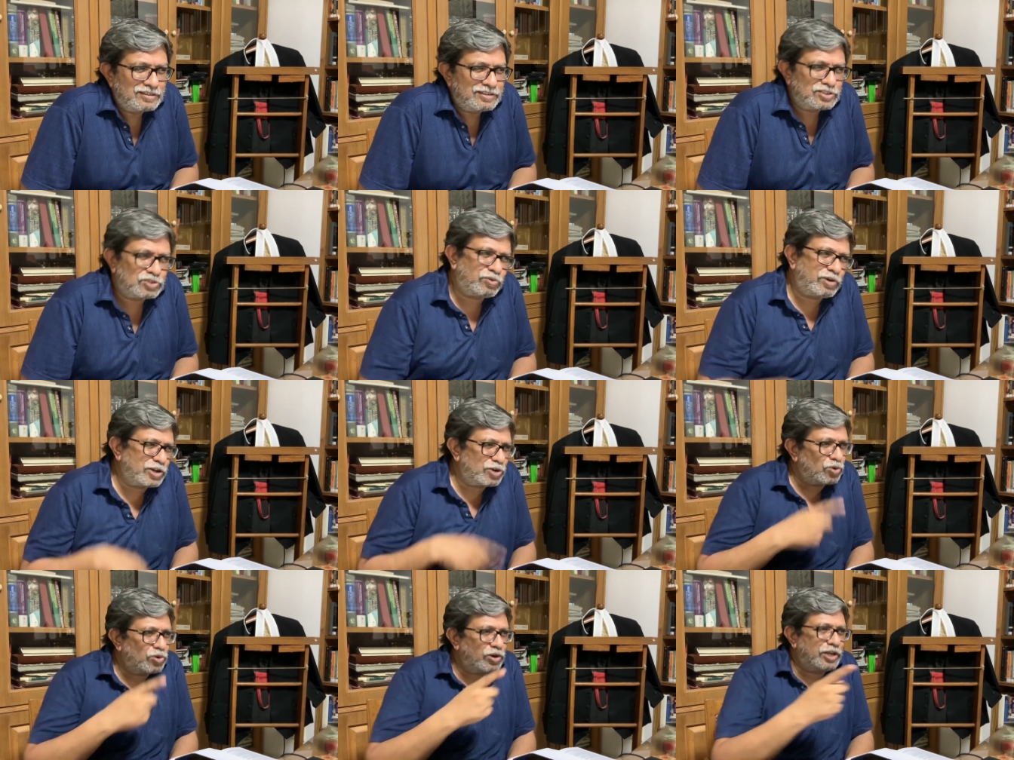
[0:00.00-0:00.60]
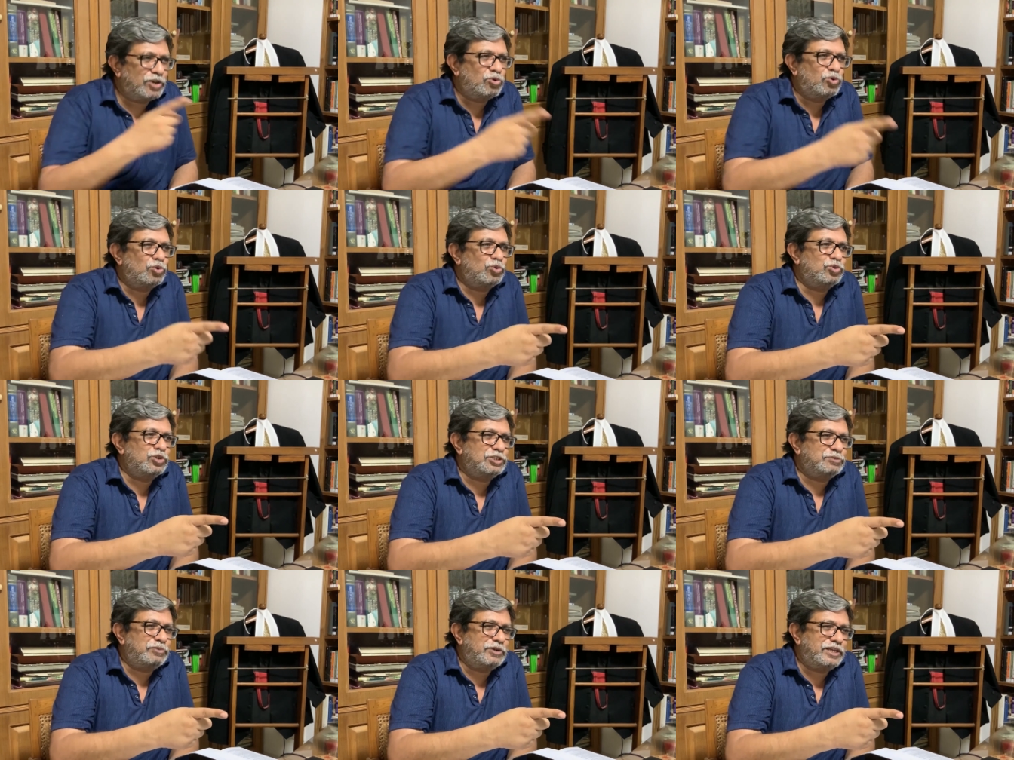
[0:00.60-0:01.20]
So why don't I go to
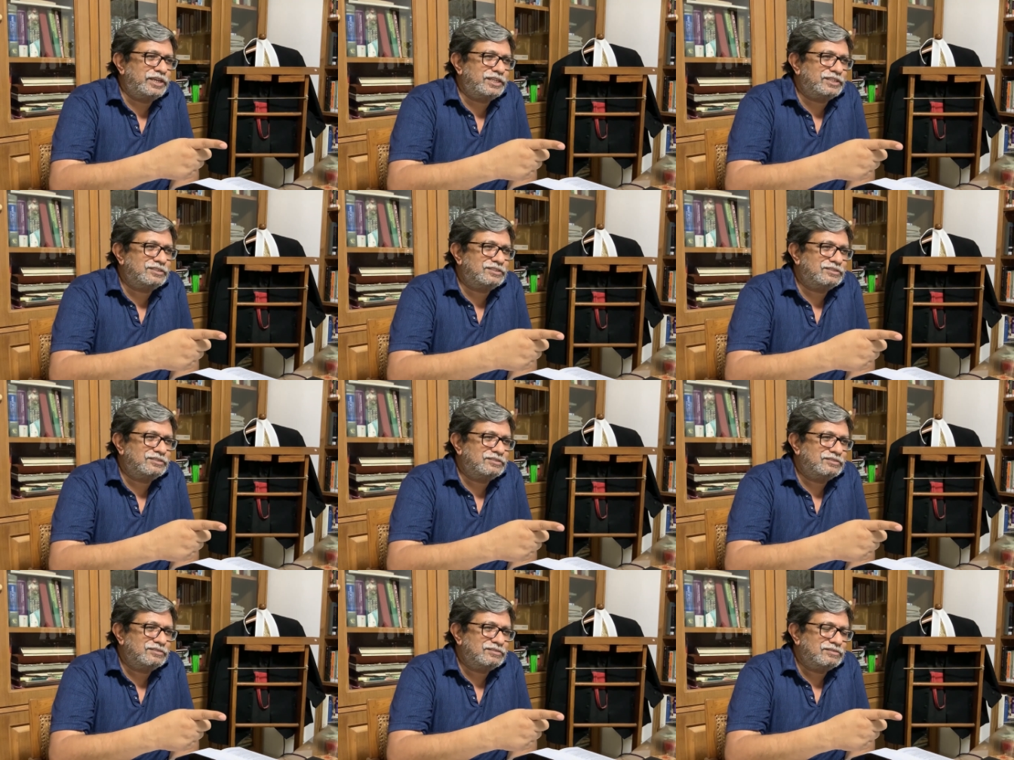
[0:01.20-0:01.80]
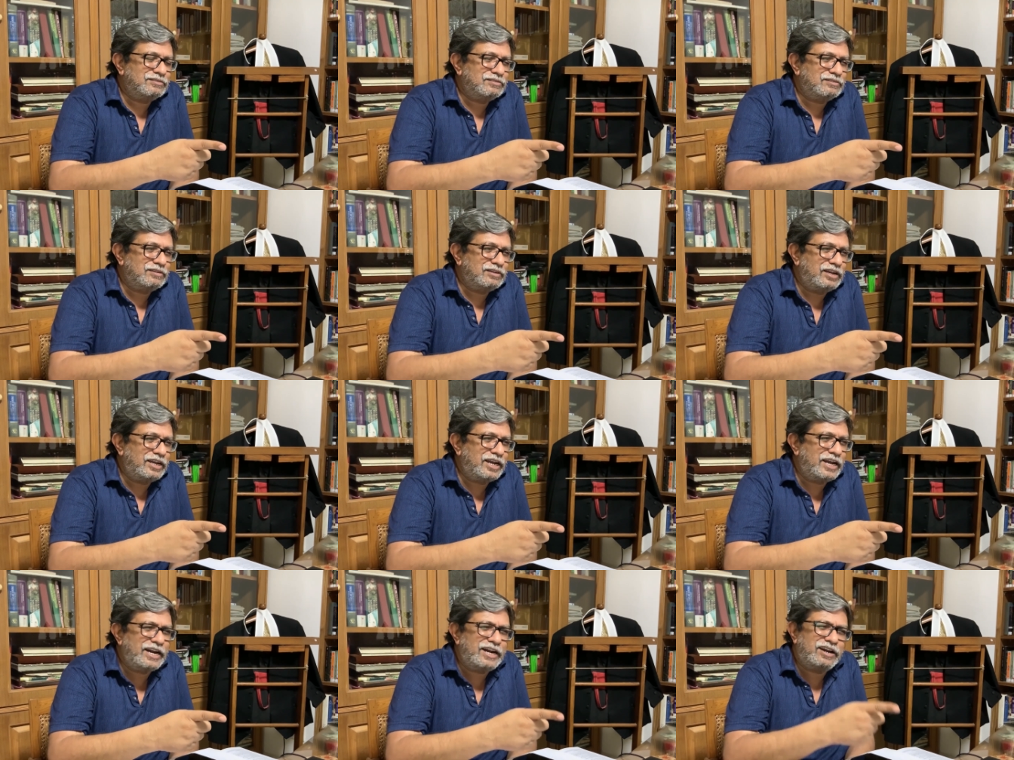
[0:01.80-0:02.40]
his place?
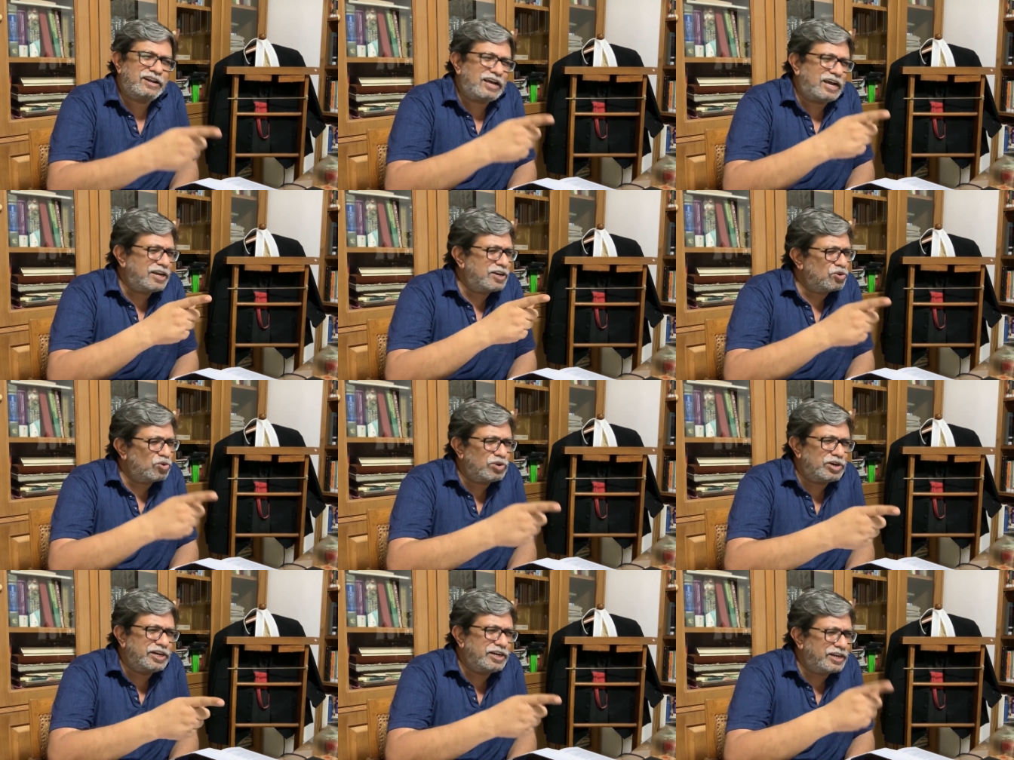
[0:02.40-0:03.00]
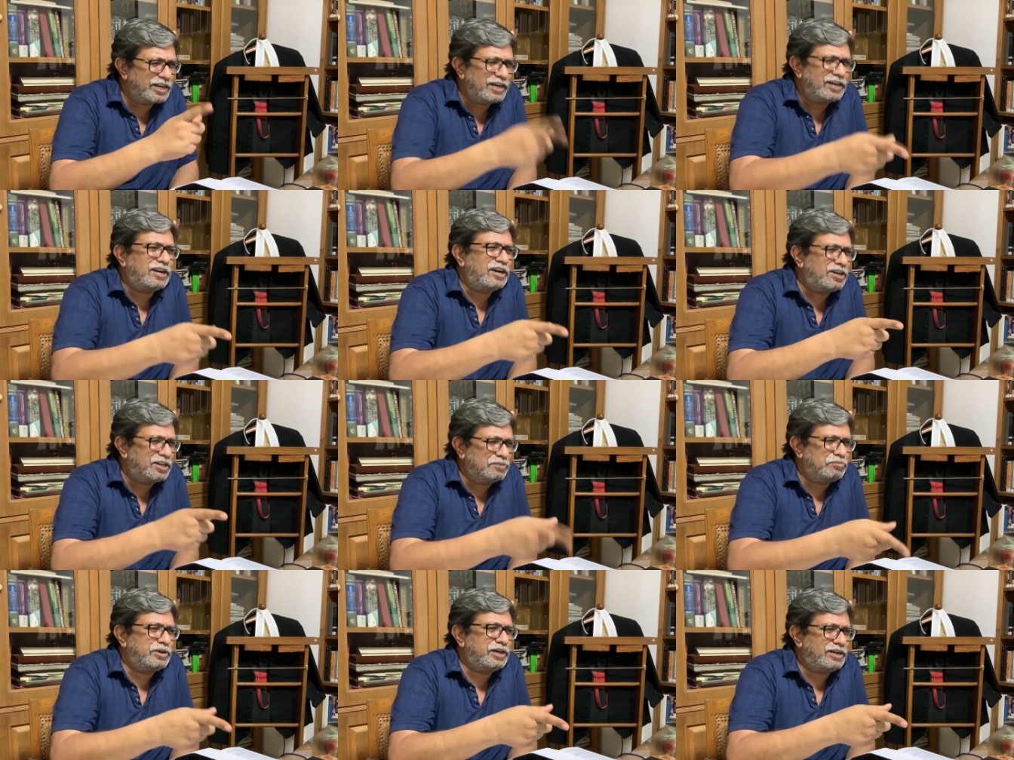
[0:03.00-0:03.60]
And I don't intend
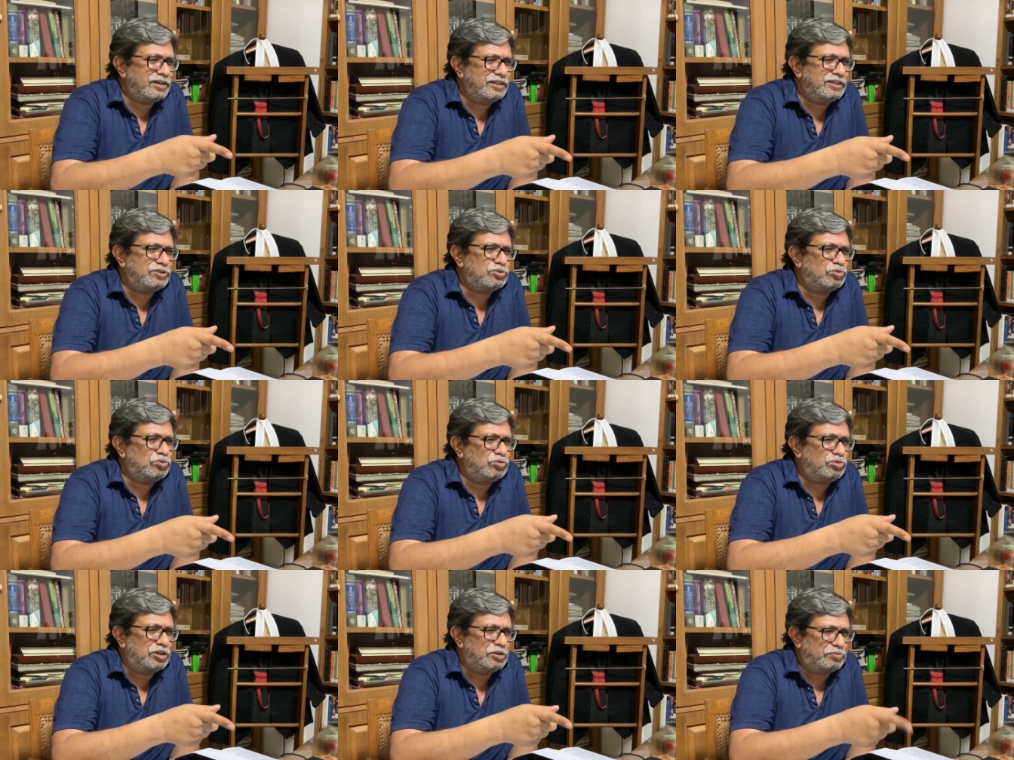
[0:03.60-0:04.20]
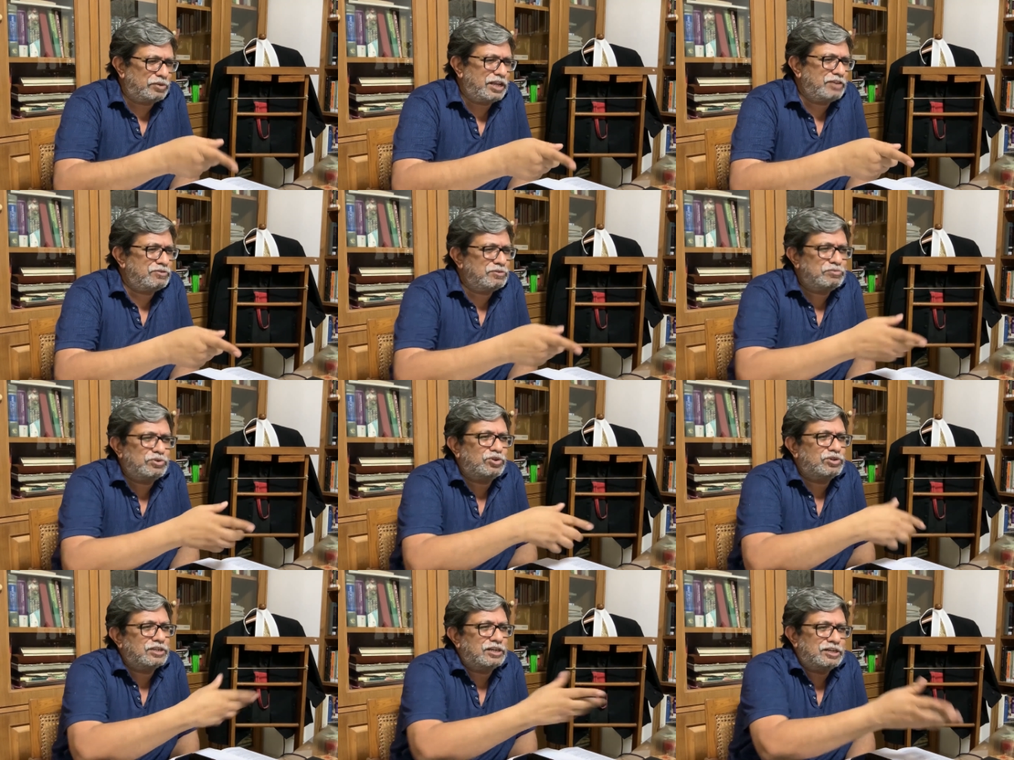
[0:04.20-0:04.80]
ultimately to deprive him
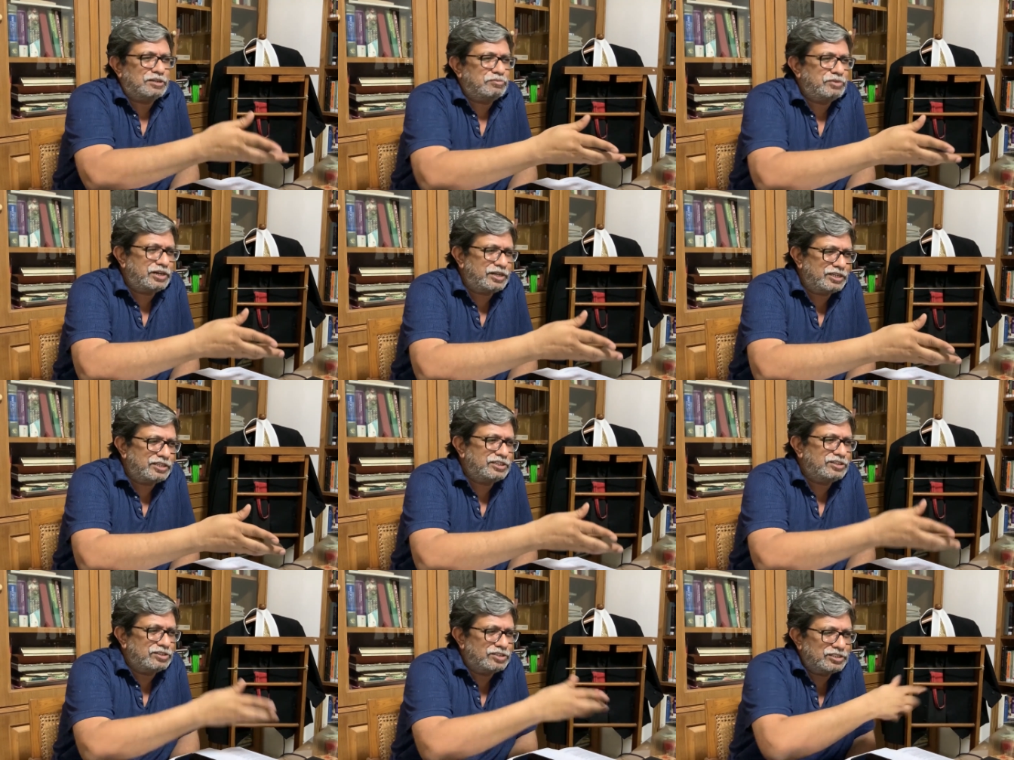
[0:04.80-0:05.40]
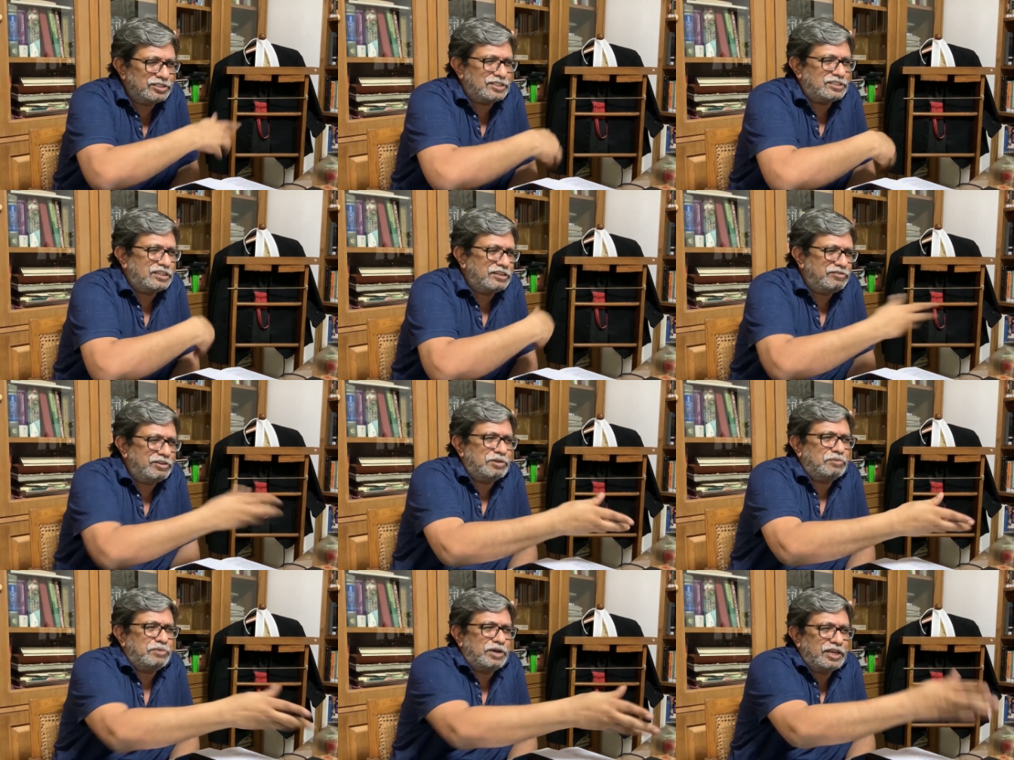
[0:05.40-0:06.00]
because ultimately he earns his
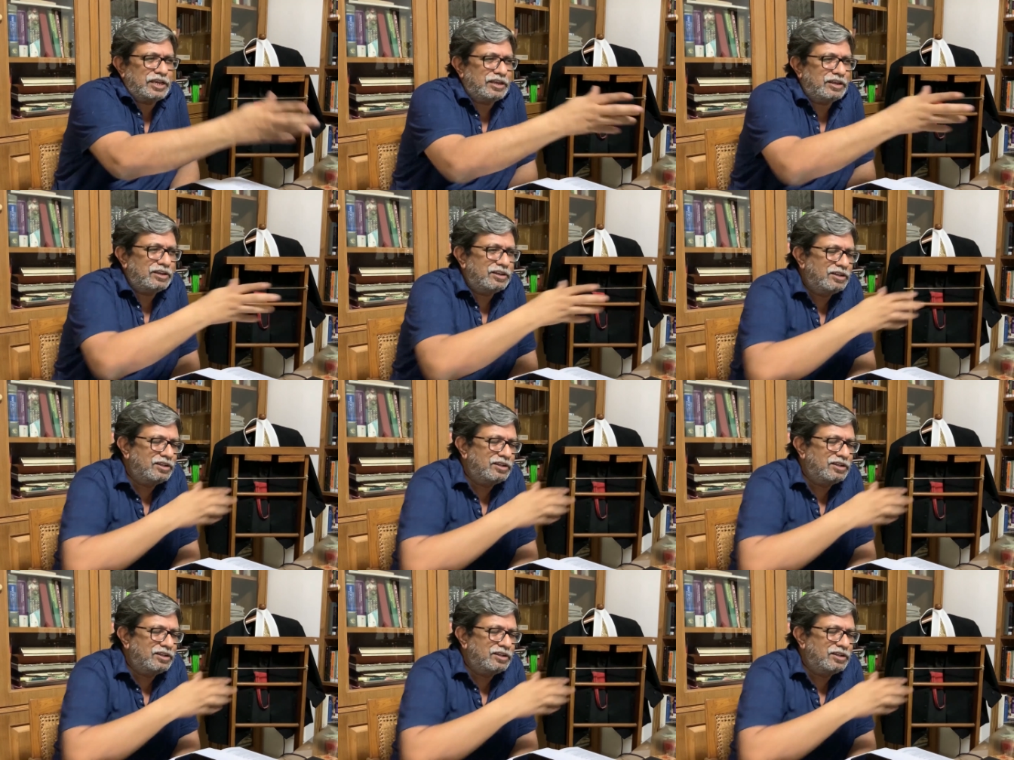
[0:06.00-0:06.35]
living by